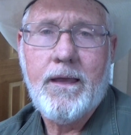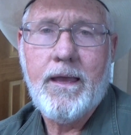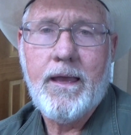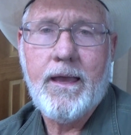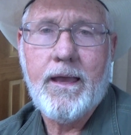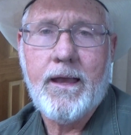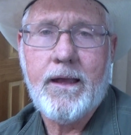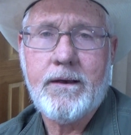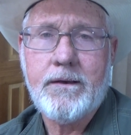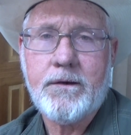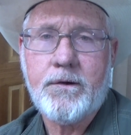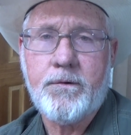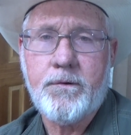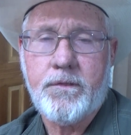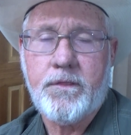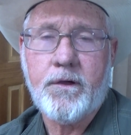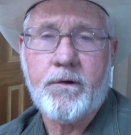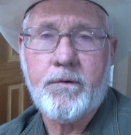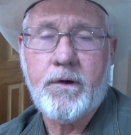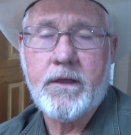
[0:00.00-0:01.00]
and
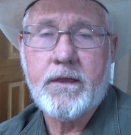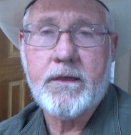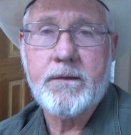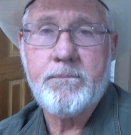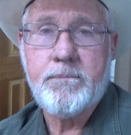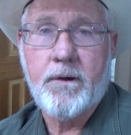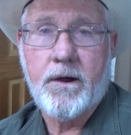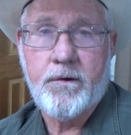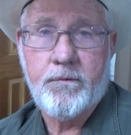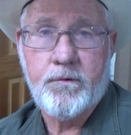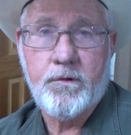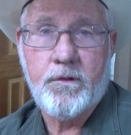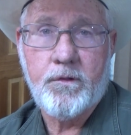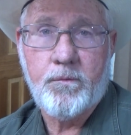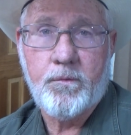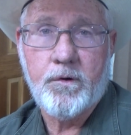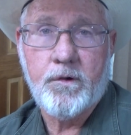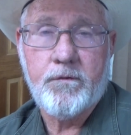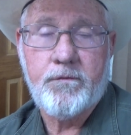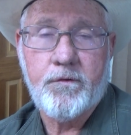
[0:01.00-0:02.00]
the Greek Empire ruled the
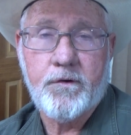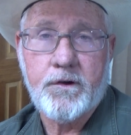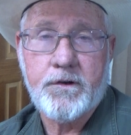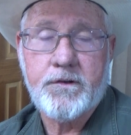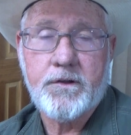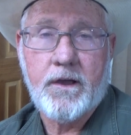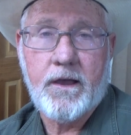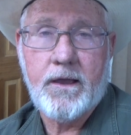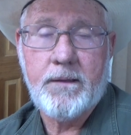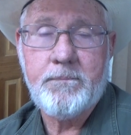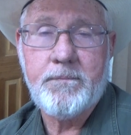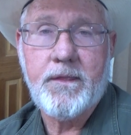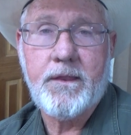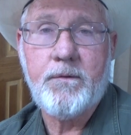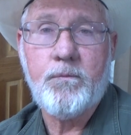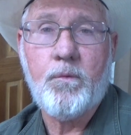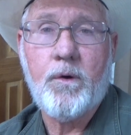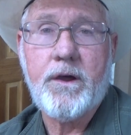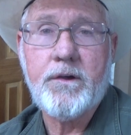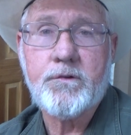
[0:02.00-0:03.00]
world for a time.
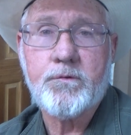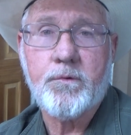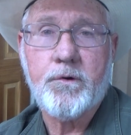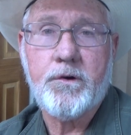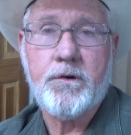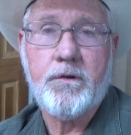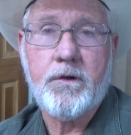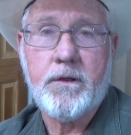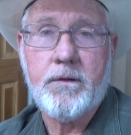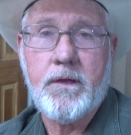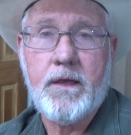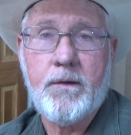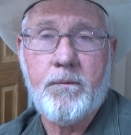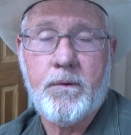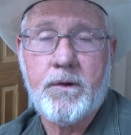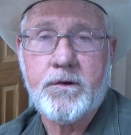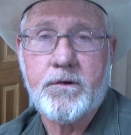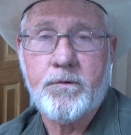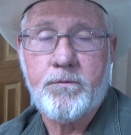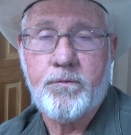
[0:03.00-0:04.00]
Then westward, it
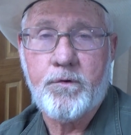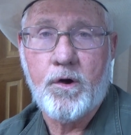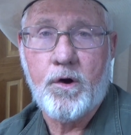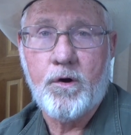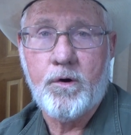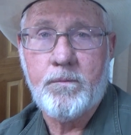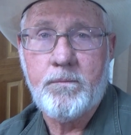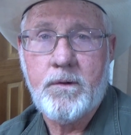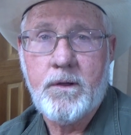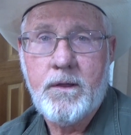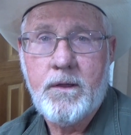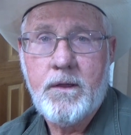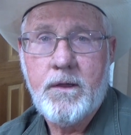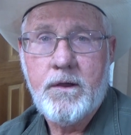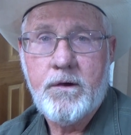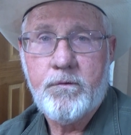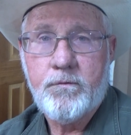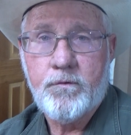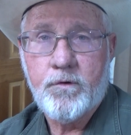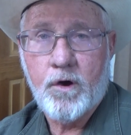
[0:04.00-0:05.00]
went to Rome.
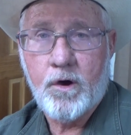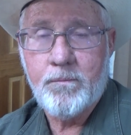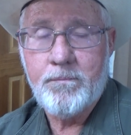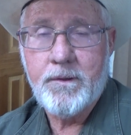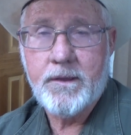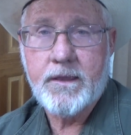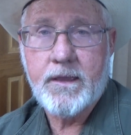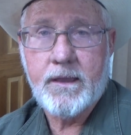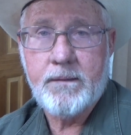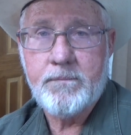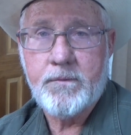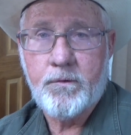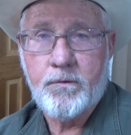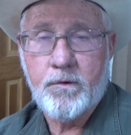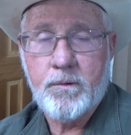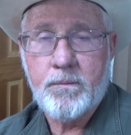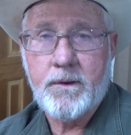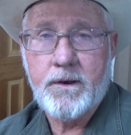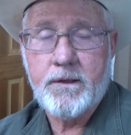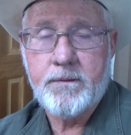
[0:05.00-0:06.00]
Rome became the
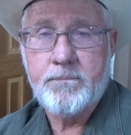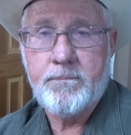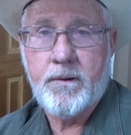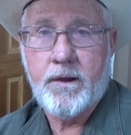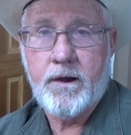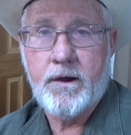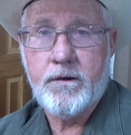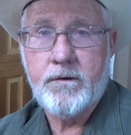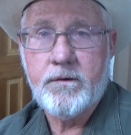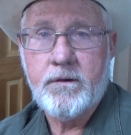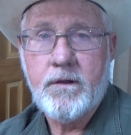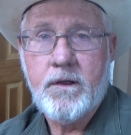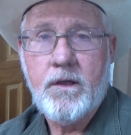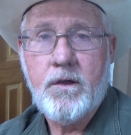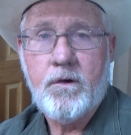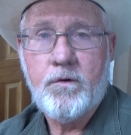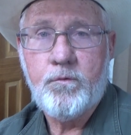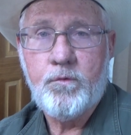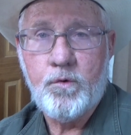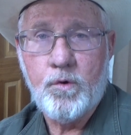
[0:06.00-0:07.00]
Roman Empire,
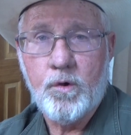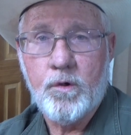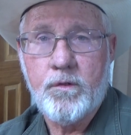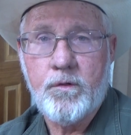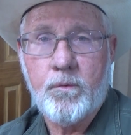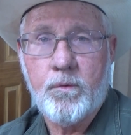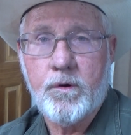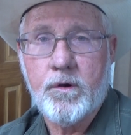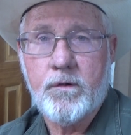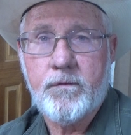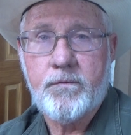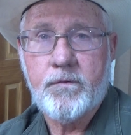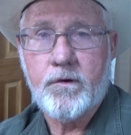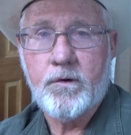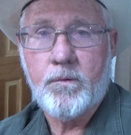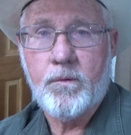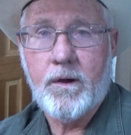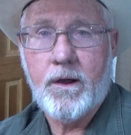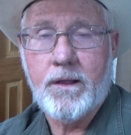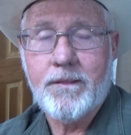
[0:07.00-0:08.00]
ruled the world for a
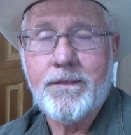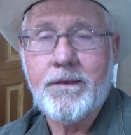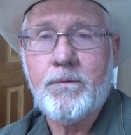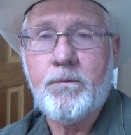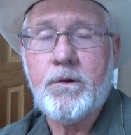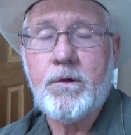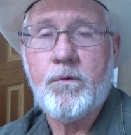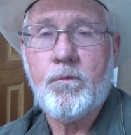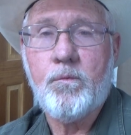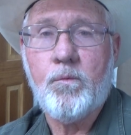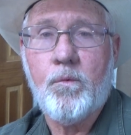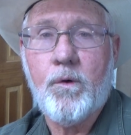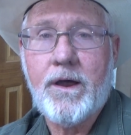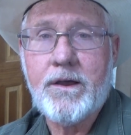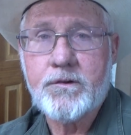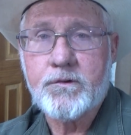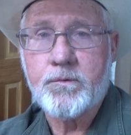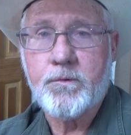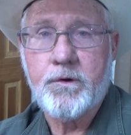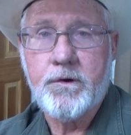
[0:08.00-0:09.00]
while. Then it went
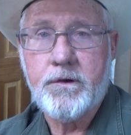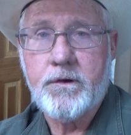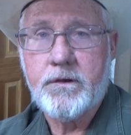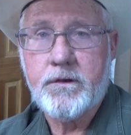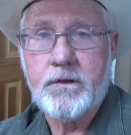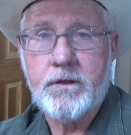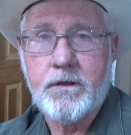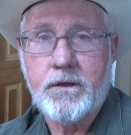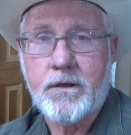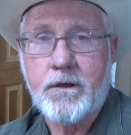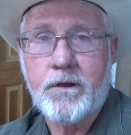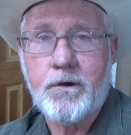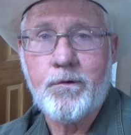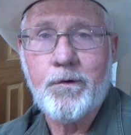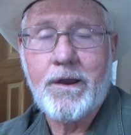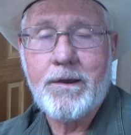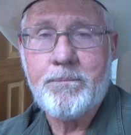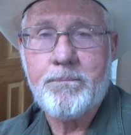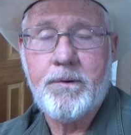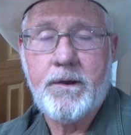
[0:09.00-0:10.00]
westward to
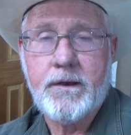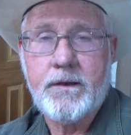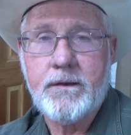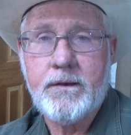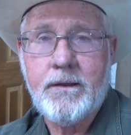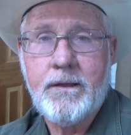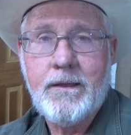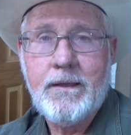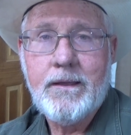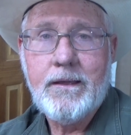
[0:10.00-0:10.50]
Great Britain.